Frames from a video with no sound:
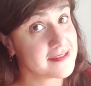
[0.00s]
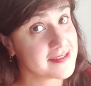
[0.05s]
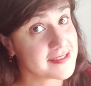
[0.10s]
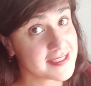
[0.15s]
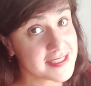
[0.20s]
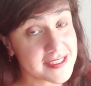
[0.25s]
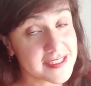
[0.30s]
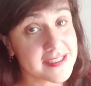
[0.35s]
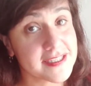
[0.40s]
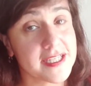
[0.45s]

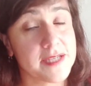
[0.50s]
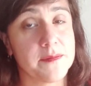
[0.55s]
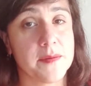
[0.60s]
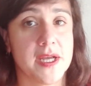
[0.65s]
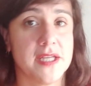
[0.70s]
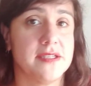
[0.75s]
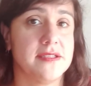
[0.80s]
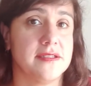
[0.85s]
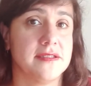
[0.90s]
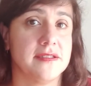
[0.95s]
didn't
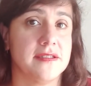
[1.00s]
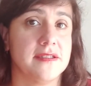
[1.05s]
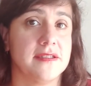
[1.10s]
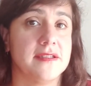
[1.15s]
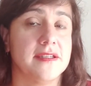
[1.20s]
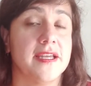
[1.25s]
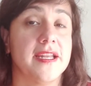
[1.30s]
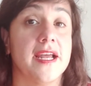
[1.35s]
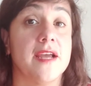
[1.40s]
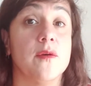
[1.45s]
imagine
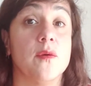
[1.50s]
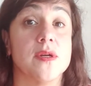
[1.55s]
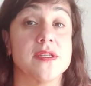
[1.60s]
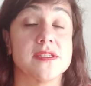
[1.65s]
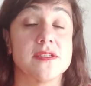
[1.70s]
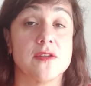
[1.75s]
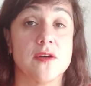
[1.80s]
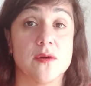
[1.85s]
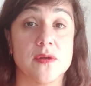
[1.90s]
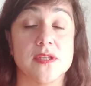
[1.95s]
that I was
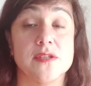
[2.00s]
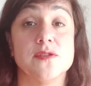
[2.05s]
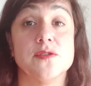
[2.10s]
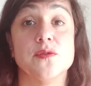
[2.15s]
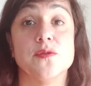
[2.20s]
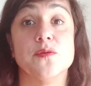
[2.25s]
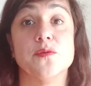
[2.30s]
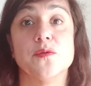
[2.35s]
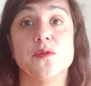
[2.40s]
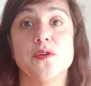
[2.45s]
going
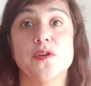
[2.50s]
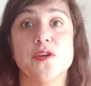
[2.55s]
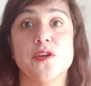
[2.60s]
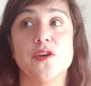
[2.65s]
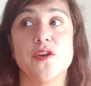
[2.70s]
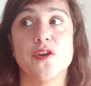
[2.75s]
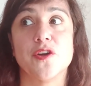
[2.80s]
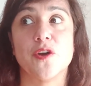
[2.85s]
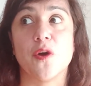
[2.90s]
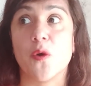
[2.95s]
to
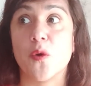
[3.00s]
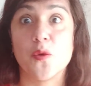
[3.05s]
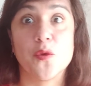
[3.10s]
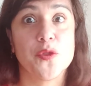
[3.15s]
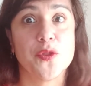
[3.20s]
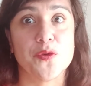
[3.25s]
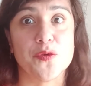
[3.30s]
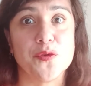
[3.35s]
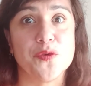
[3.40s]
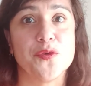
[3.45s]
go
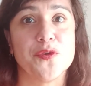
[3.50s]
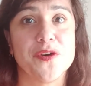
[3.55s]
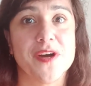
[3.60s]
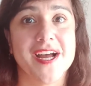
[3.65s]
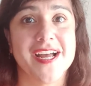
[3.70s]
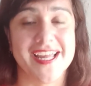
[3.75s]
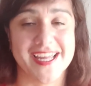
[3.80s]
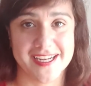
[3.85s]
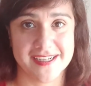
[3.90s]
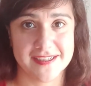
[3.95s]
through
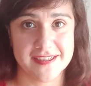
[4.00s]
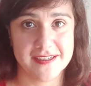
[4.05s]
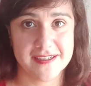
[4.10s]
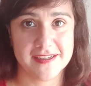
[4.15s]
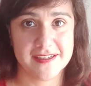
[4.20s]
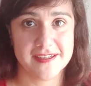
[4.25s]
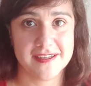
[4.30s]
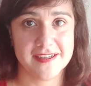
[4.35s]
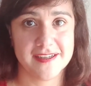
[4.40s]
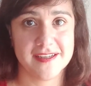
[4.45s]
again